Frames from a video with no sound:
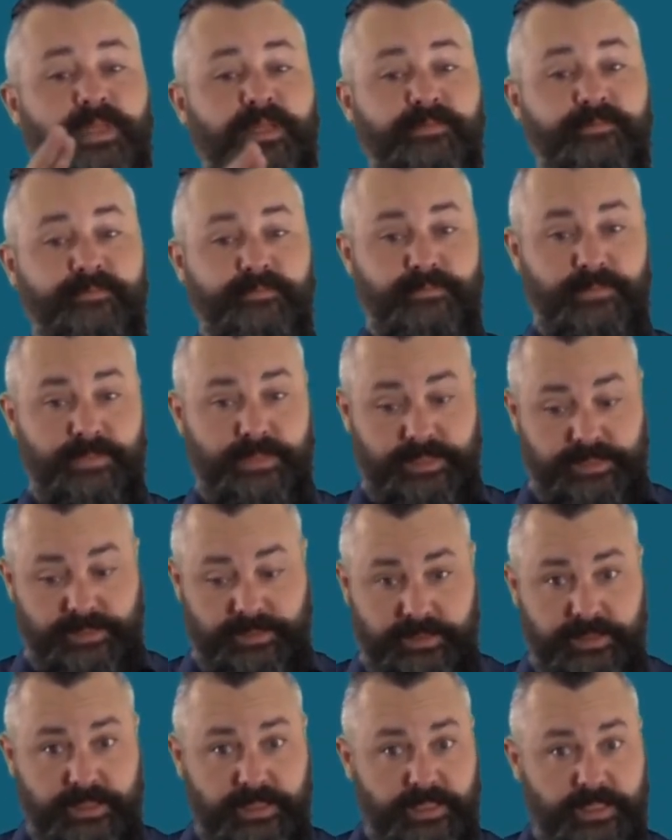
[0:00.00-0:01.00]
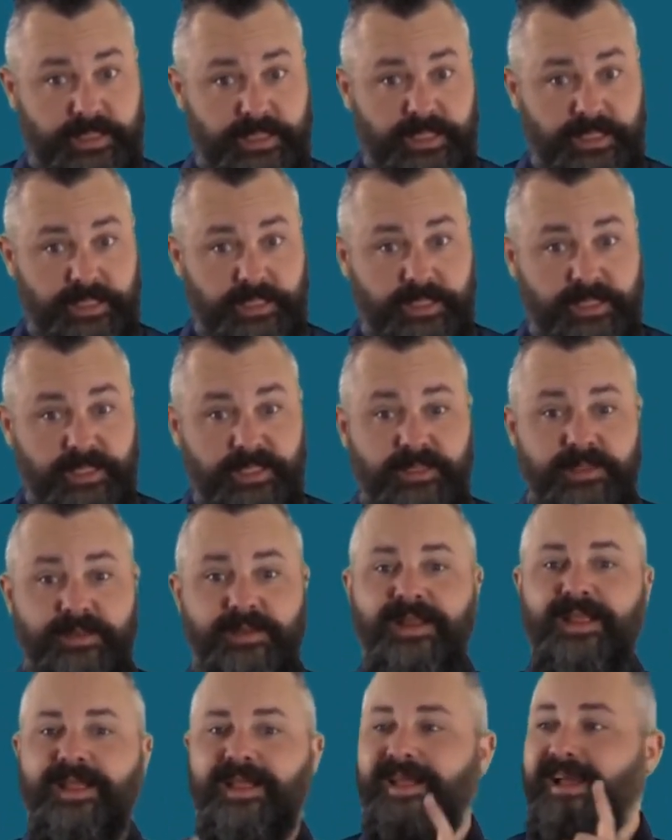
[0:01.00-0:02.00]
you are sick, make sure you keep your
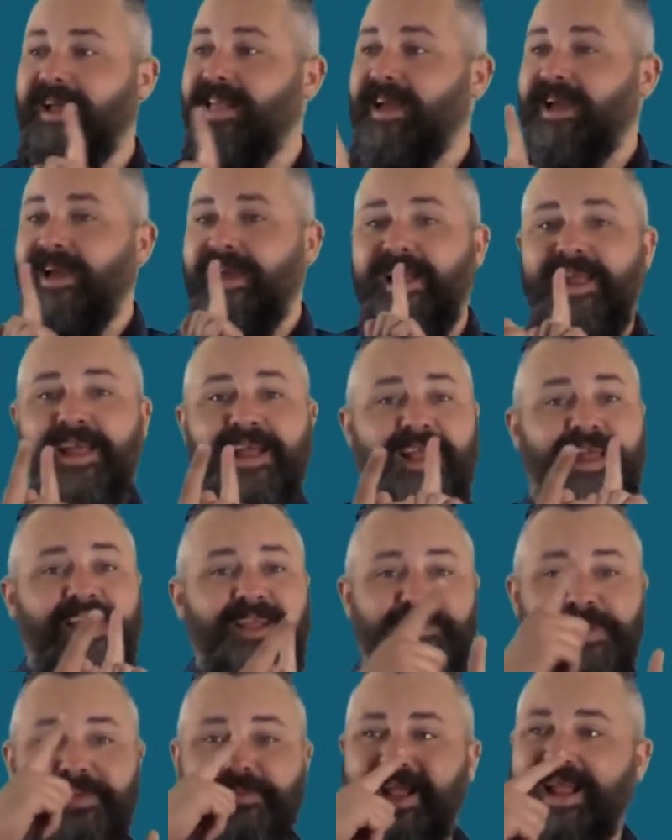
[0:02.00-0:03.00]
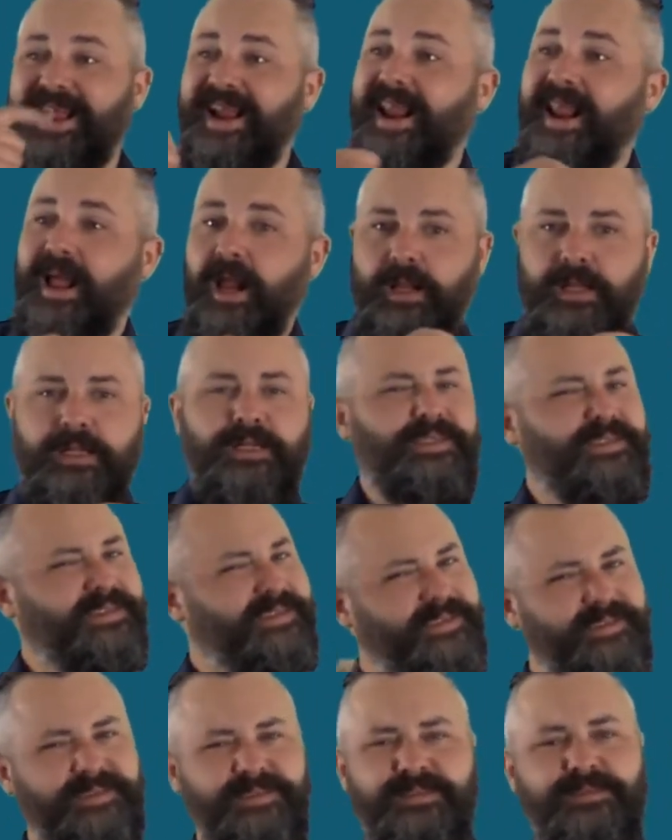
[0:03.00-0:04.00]
distance from others, at least 1
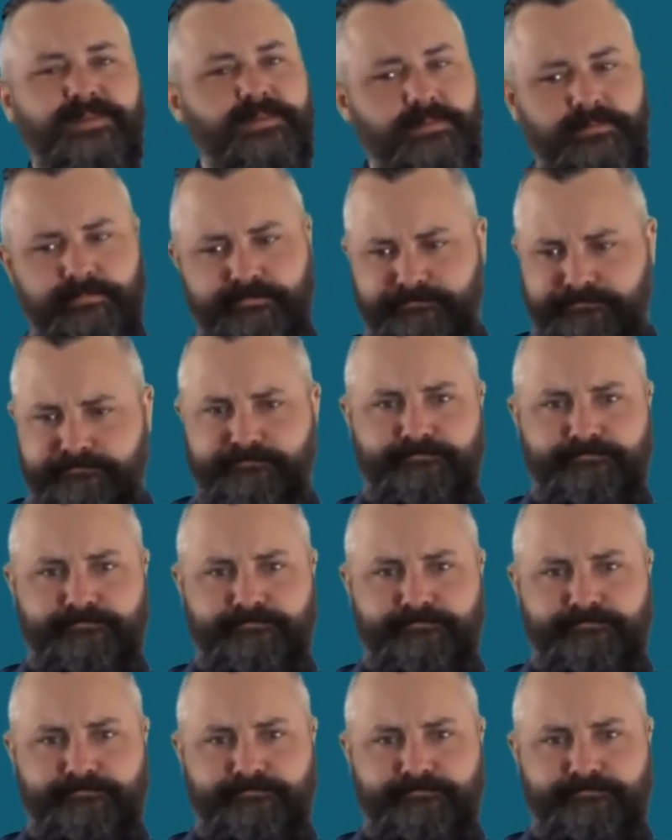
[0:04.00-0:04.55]
metre away.